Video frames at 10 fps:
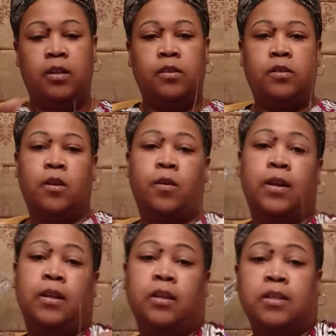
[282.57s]
So
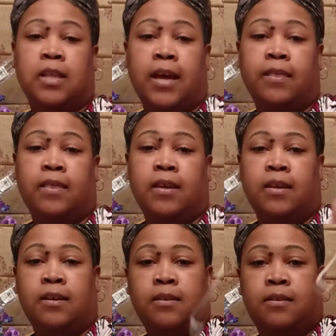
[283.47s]
it looks like
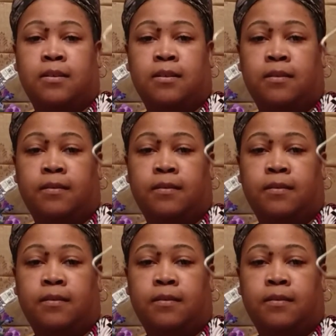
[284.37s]
this.